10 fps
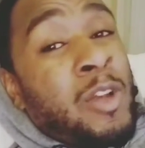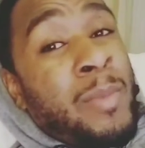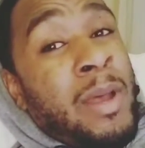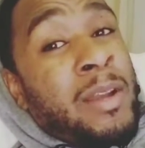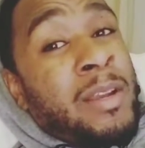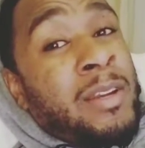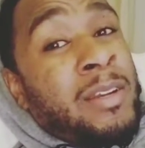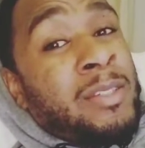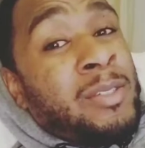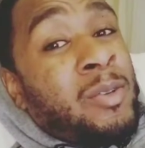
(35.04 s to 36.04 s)
So I'm
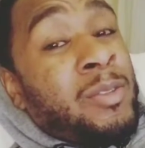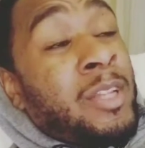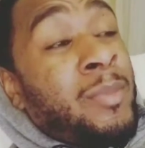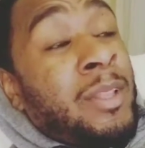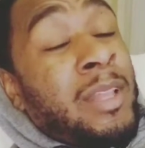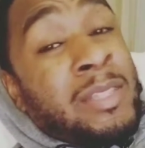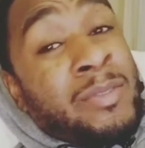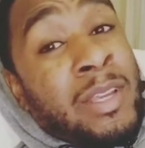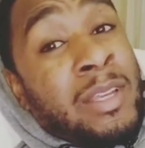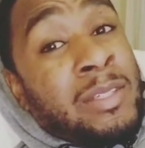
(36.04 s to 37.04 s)
out here sourcing. I'm
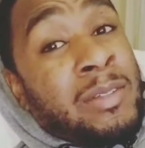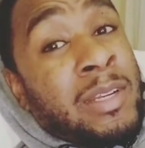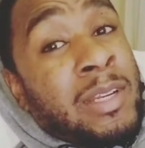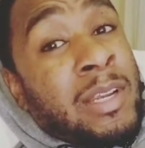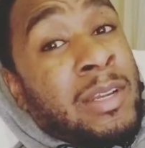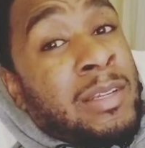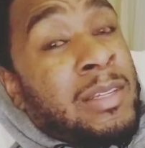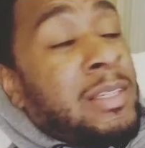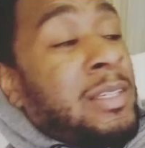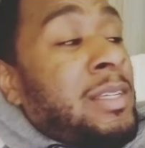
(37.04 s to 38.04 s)
in Las Vegas right
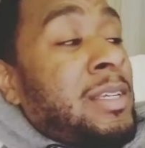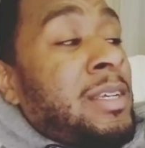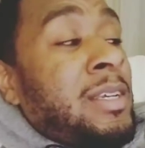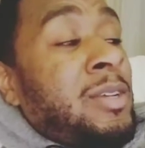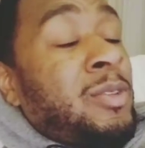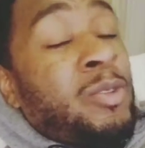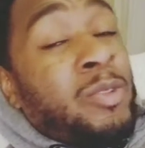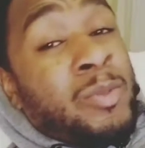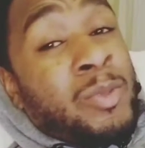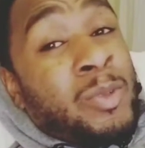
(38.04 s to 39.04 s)
now,
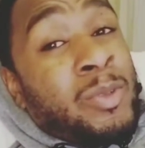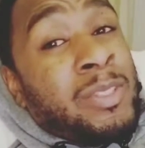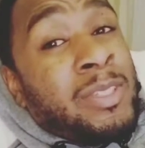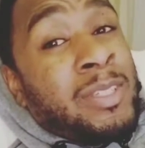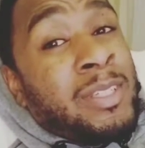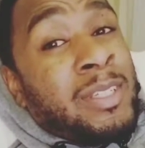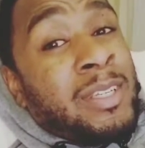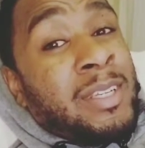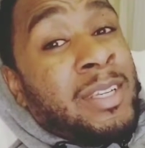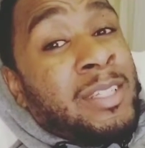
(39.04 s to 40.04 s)
doing some
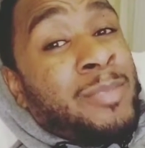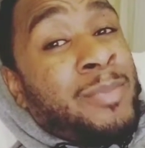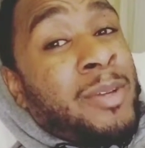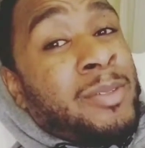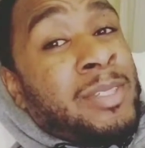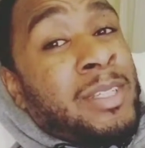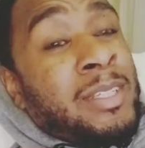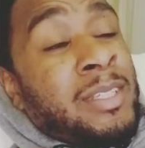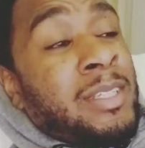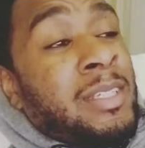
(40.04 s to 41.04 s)
sourcing and some
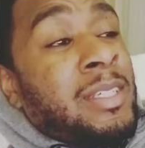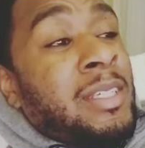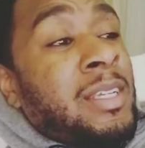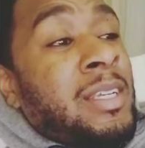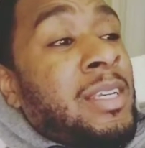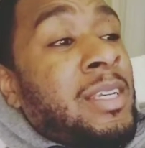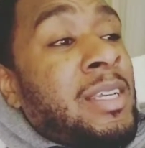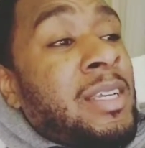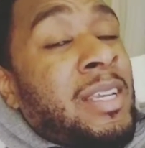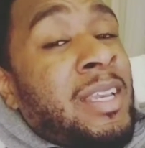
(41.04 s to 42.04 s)
posting.
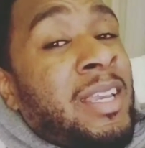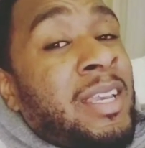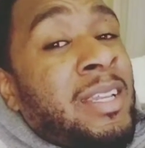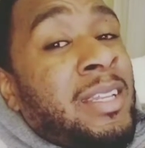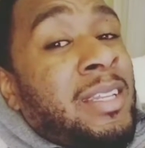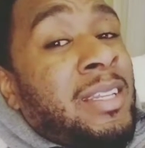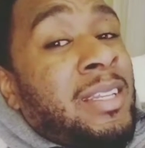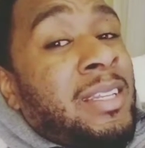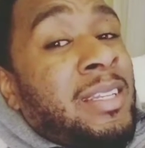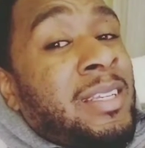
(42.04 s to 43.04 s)

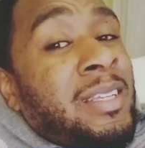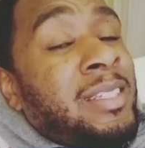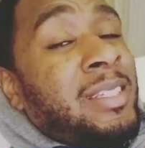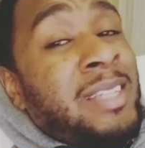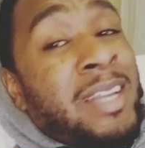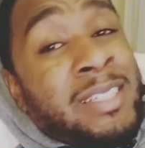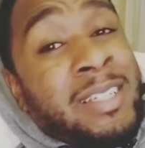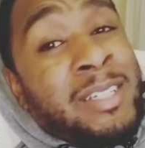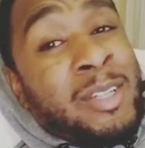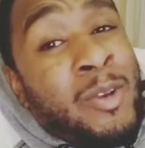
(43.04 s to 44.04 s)
And it's
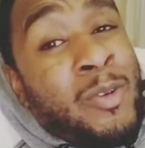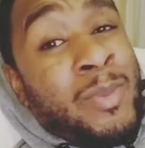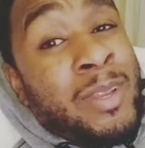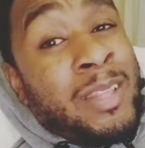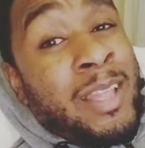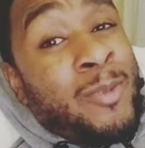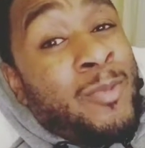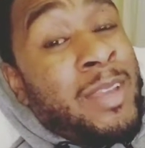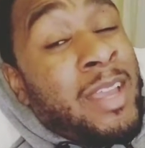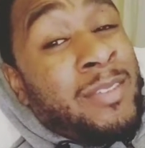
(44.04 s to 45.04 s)
just not as good as home,
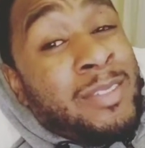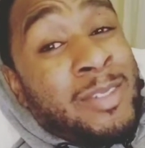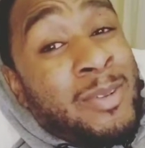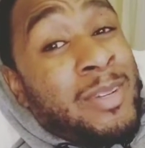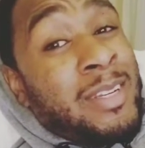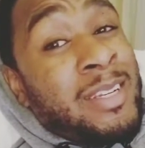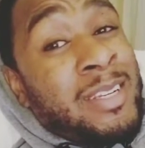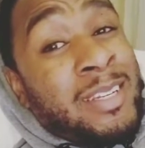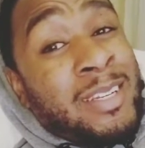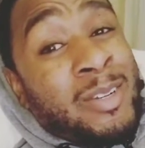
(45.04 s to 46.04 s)
man. Like, we have it so
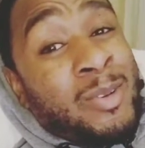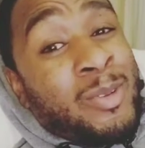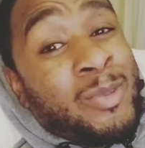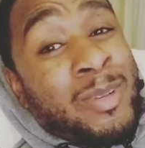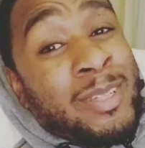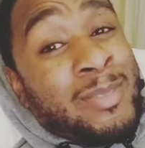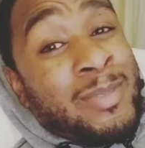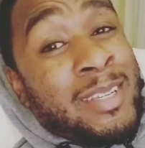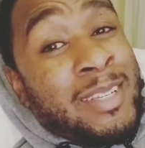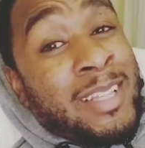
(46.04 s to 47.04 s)
good in the
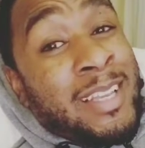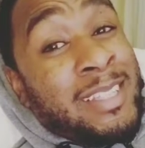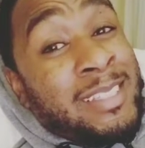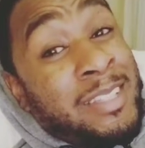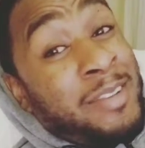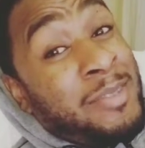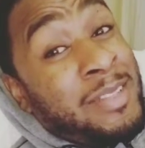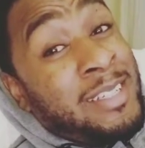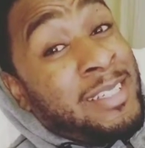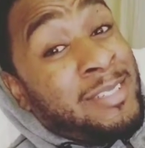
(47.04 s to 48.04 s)
Northwest, man. Like,
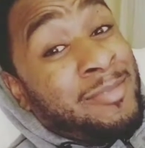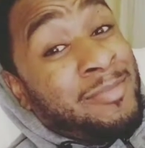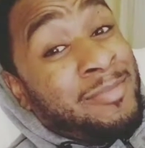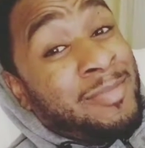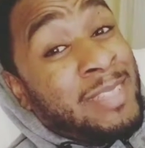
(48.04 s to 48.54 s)
it's lovely.